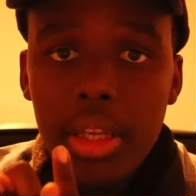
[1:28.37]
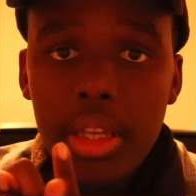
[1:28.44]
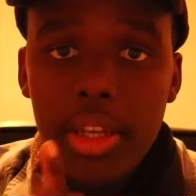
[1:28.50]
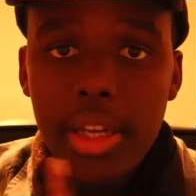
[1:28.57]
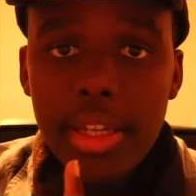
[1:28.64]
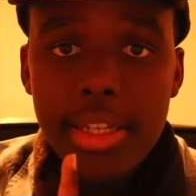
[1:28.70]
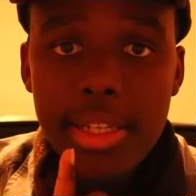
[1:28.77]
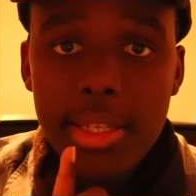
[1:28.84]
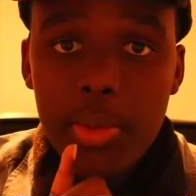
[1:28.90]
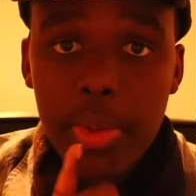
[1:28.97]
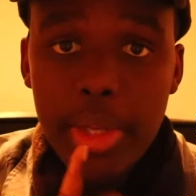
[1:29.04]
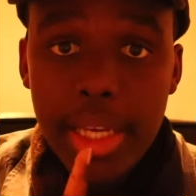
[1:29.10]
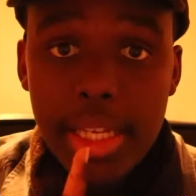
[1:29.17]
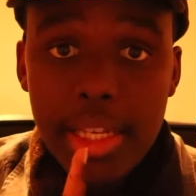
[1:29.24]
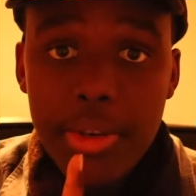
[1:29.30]
Your editors will
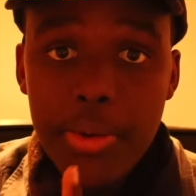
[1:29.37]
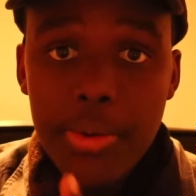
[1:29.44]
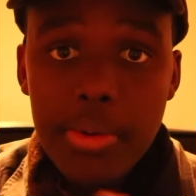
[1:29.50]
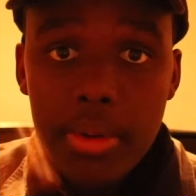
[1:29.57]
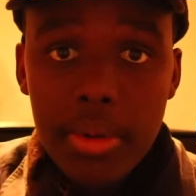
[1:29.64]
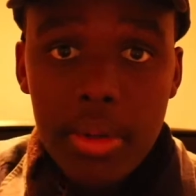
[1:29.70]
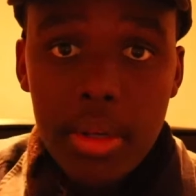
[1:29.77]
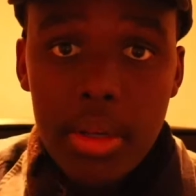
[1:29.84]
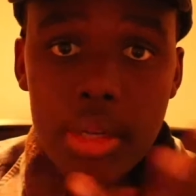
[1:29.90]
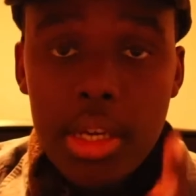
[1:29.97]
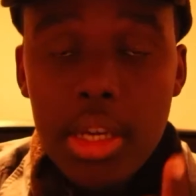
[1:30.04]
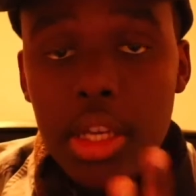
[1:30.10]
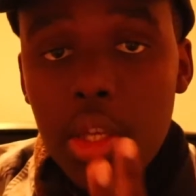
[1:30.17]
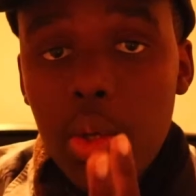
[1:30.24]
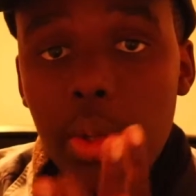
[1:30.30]
hate you.
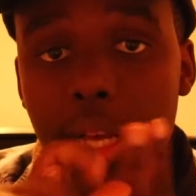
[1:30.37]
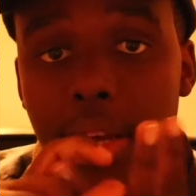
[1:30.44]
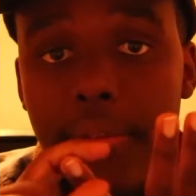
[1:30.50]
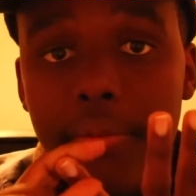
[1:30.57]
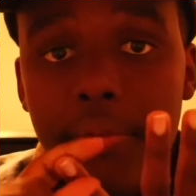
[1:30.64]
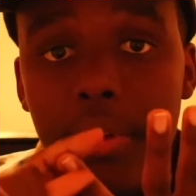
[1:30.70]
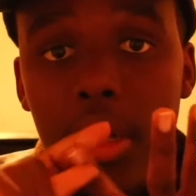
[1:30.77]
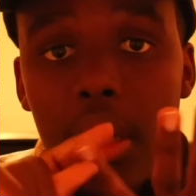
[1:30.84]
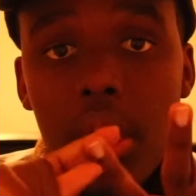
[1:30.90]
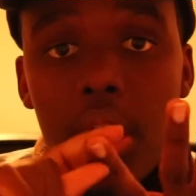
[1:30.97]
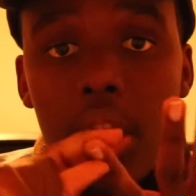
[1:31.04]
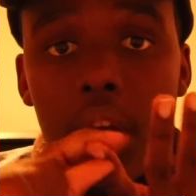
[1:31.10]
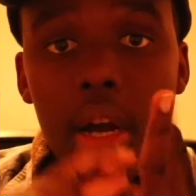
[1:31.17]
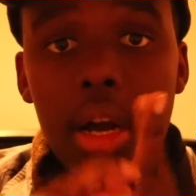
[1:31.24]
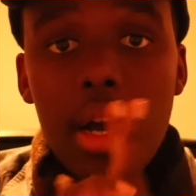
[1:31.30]
You'll have
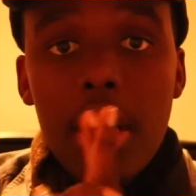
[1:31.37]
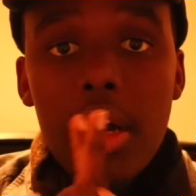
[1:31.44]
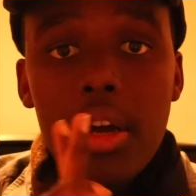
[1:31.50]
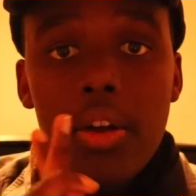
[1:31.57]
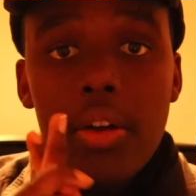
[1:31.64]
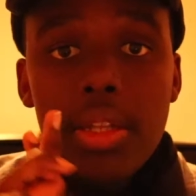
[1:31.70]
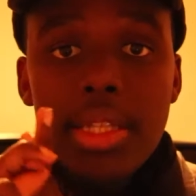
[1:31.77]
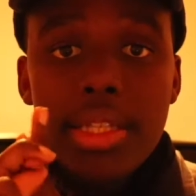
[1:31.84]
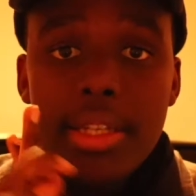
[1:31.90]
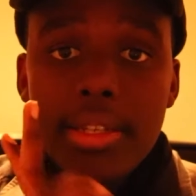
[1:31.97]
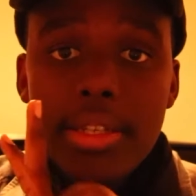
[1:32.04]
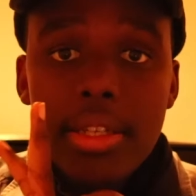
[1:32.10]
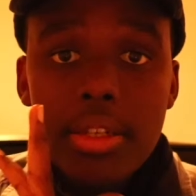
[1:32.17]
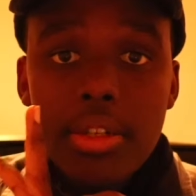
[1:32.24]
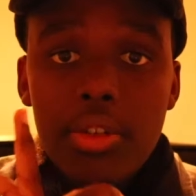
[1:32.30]

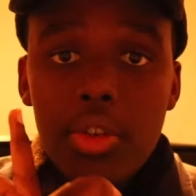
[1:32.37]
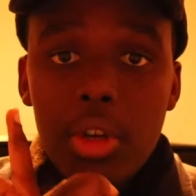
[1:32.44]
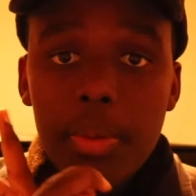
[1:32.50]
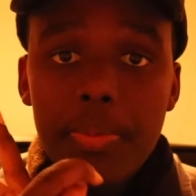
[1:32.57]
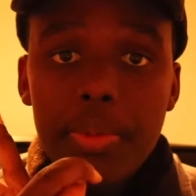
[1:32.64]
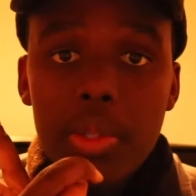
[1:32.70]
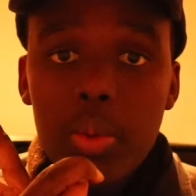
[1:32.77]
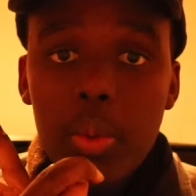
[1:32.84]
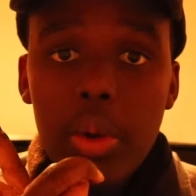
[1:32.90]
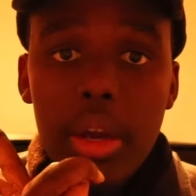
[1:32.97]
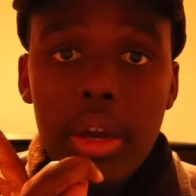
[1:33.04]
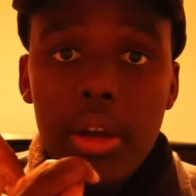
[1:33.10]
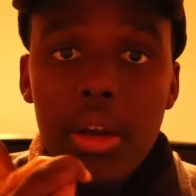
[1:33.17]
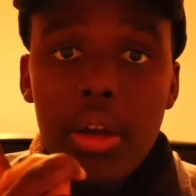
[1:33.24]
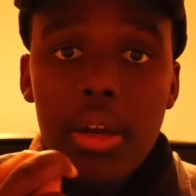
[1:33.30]
constant drops
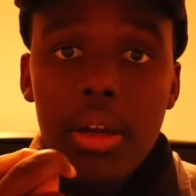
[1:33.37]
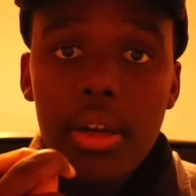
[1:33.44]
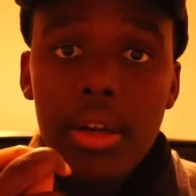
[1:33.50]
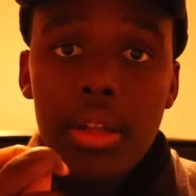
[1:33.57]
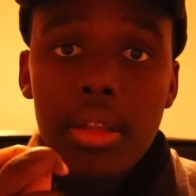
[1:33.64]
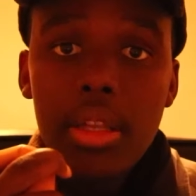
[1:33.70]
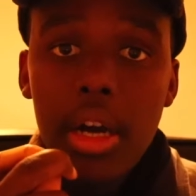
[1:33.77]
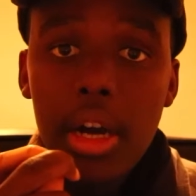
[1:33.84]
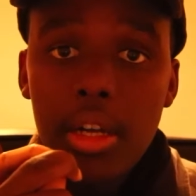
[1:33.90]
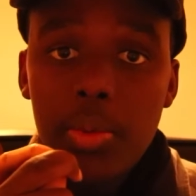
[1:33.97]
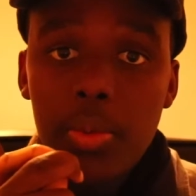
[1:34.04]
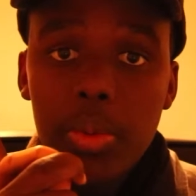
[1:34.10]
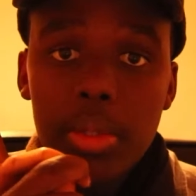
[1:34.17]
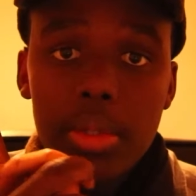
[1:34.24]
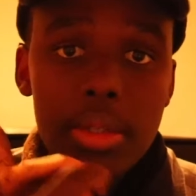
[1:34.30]
where the art
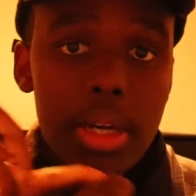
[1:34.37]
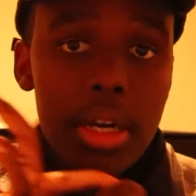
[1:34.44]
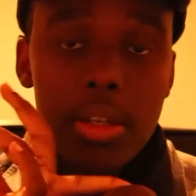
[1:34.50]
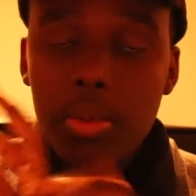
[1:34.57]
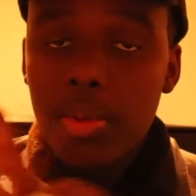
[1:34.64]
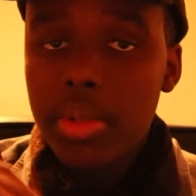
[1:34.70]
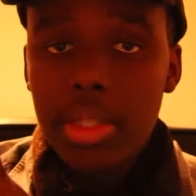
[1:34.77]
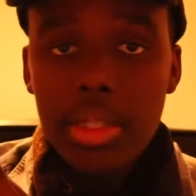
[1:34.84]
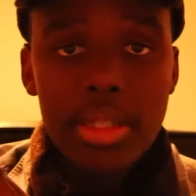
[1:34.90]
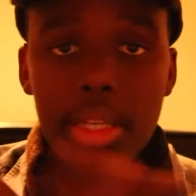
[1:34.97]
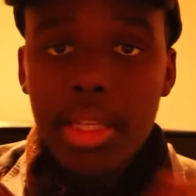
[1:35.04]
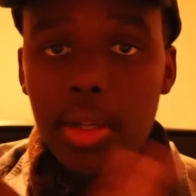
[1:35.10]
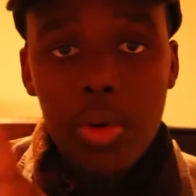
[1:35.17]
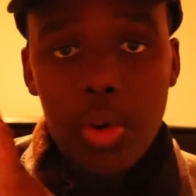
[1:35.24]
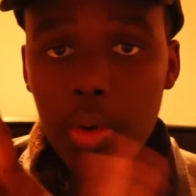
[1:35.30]
will just turn
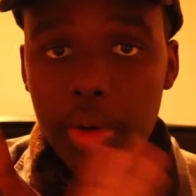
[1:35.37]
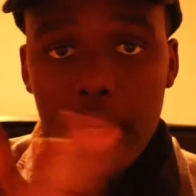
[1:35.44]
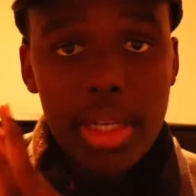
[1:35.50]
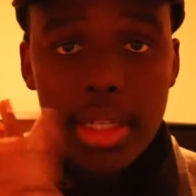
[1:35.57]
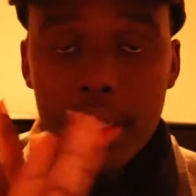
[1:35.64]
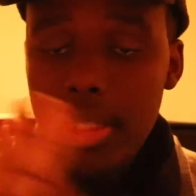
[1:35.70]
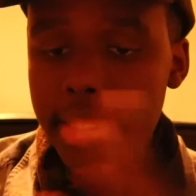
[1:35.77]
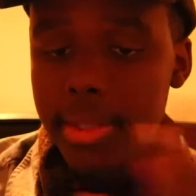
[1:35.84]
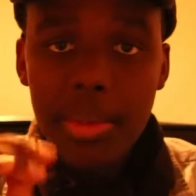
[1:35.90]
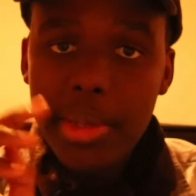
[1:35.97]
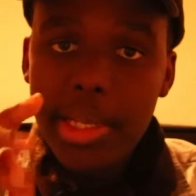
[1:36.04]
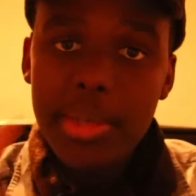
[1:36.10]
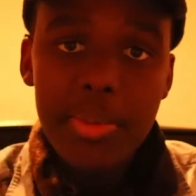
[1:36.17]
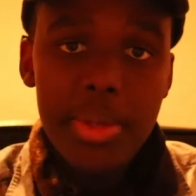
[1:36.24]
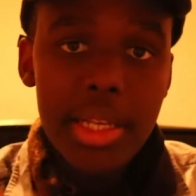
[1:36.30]
out horrendous. Let me
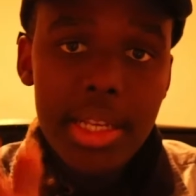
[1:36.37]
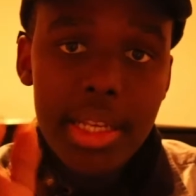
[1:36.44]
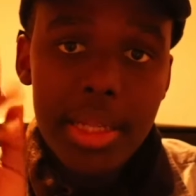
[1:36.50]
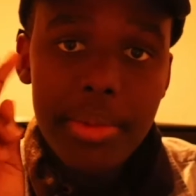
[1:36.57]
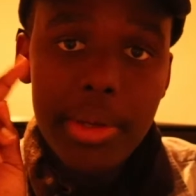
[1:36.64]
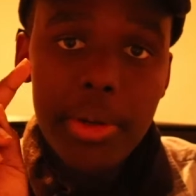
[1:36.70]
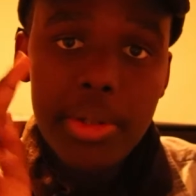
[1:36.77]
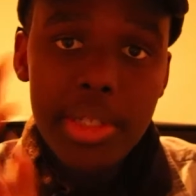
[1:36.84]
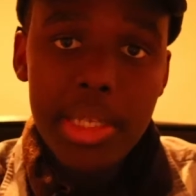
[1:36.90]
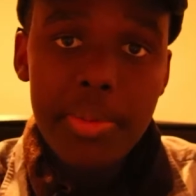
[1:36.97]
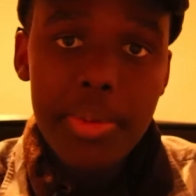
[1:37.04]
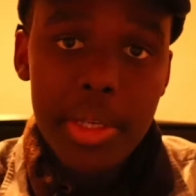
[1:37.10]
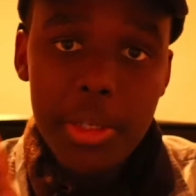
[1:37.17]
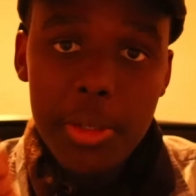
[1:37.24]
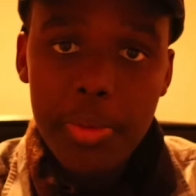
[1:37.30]
go
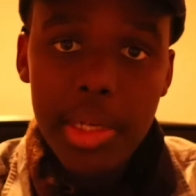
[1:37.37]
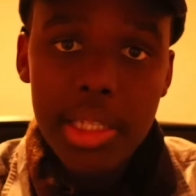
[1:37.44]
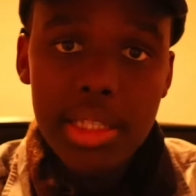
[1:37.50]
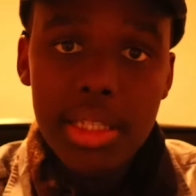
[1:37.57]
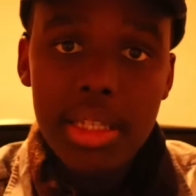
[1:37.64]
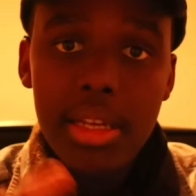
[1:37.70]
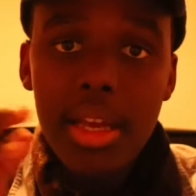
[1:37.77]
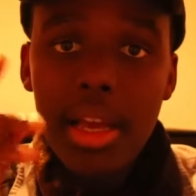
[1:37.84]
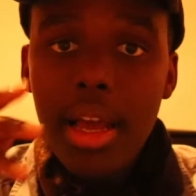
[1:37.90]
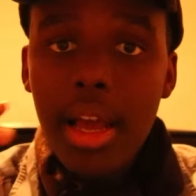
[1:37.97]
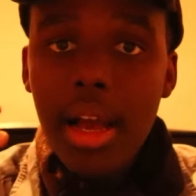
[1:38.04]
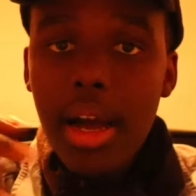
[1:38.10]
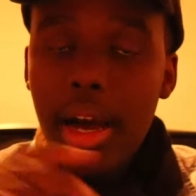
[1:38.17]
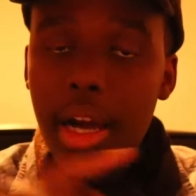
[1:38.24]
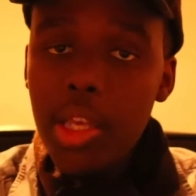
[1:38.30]
deeper into passion.
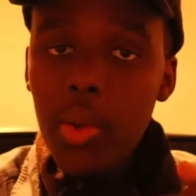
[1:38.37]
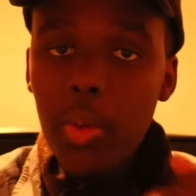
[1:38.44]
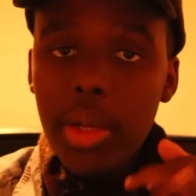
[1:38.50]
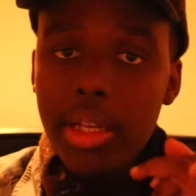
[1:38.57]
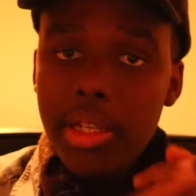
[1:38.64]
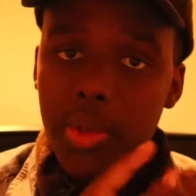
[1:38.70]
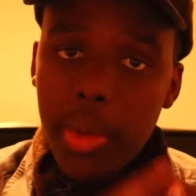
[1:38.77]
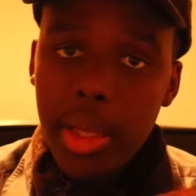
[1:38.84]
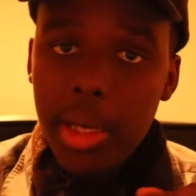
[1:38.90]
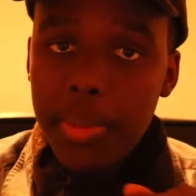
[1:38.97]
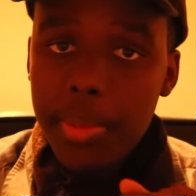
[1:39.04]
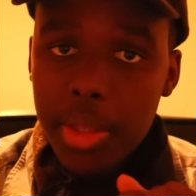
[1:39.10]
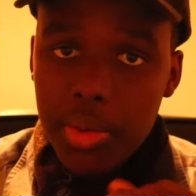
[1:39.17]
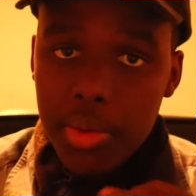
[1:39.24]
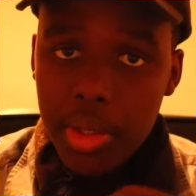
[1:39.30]
Are you willing to wake up
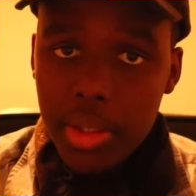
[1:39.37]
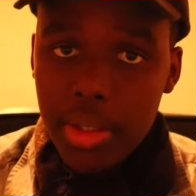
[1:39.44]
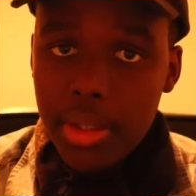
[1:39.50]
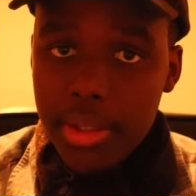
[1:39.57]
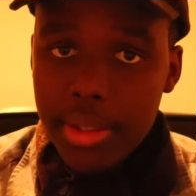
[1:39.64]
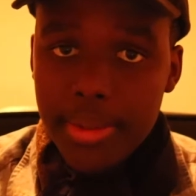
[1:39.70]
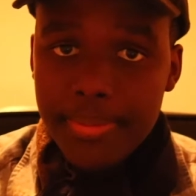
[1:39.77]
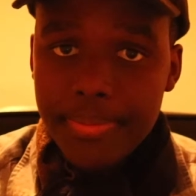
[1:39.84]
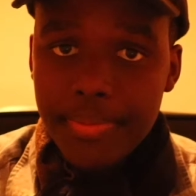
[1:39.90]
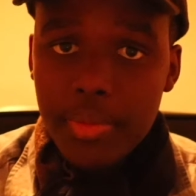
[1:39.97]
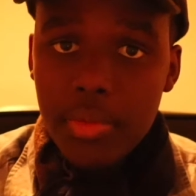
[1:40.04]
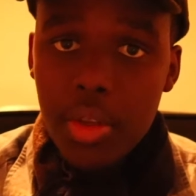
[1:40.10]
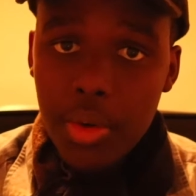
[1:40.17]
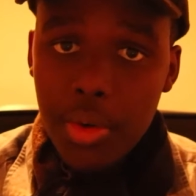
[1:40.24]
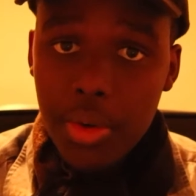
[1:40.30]
at 3 o'clock
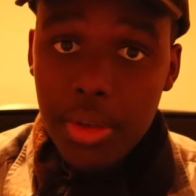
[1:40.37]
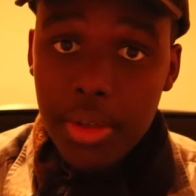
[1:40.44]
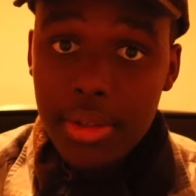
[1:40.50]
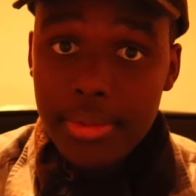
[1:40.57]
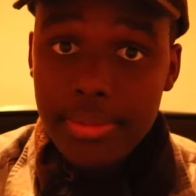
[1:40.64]
to draw?